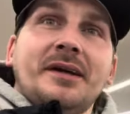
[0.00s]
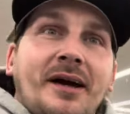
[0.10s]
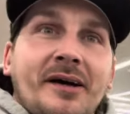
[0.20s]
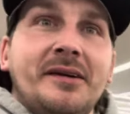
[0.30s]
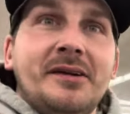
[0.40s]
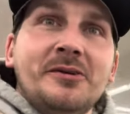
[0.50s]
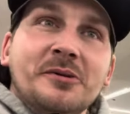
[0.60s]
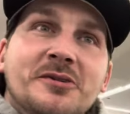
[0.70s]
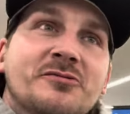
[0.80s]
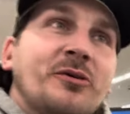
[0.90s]
Cutting into
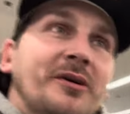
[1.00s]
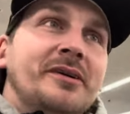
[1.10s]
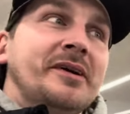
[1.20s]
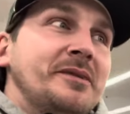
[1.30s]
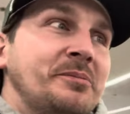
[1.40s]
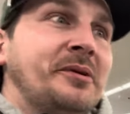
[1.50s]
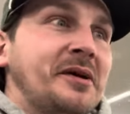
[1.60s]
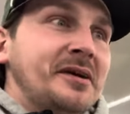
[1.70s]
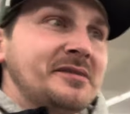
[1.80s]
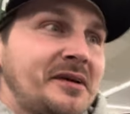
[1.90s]
his Fortnite
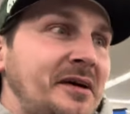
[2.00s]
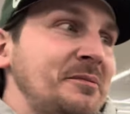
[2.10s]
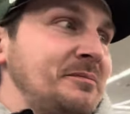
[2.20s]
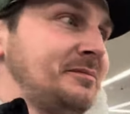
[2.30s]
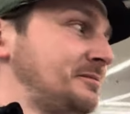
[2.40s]
playing time.